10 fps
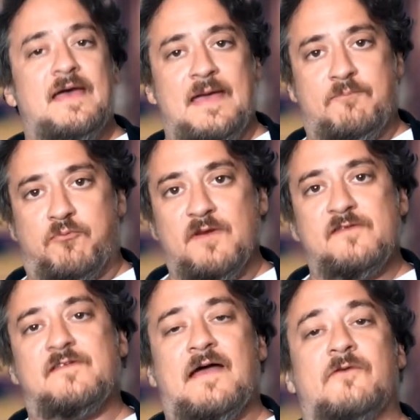It brings
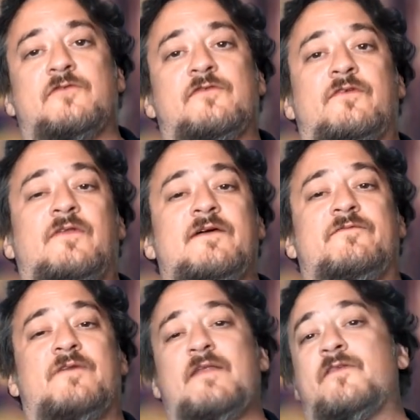these characters to
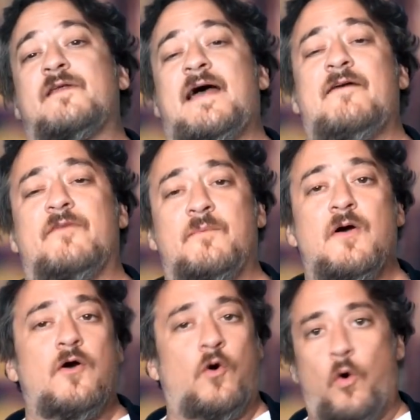life rather than have
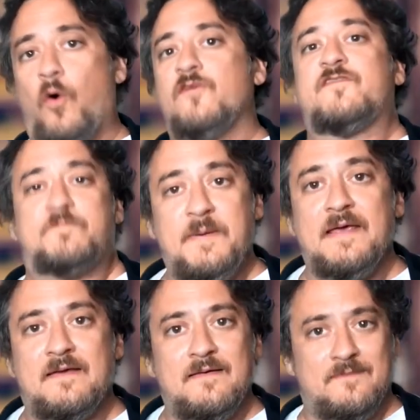them all
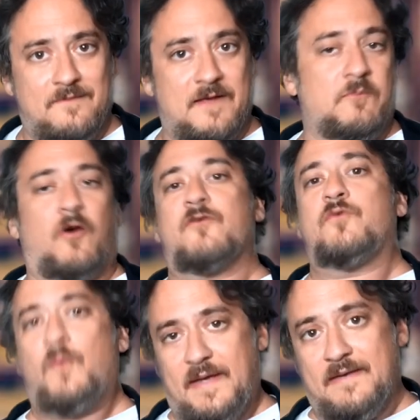speak like Mark
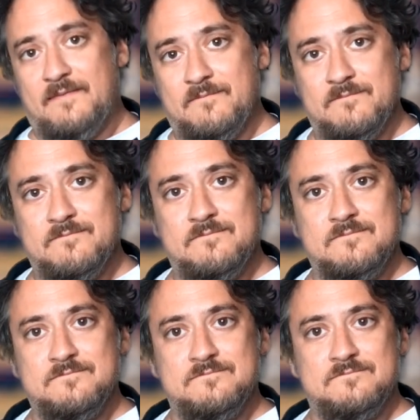Twain.
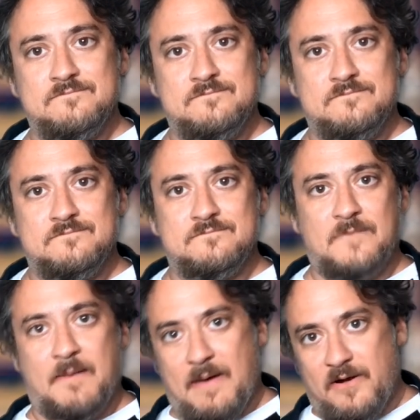
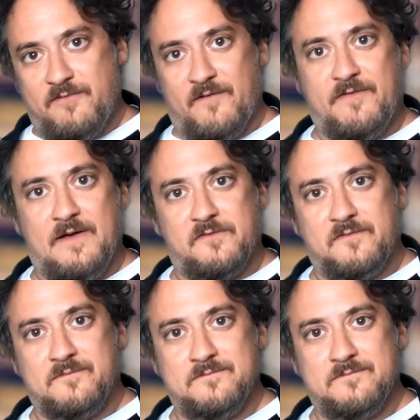I'm Audi 5000.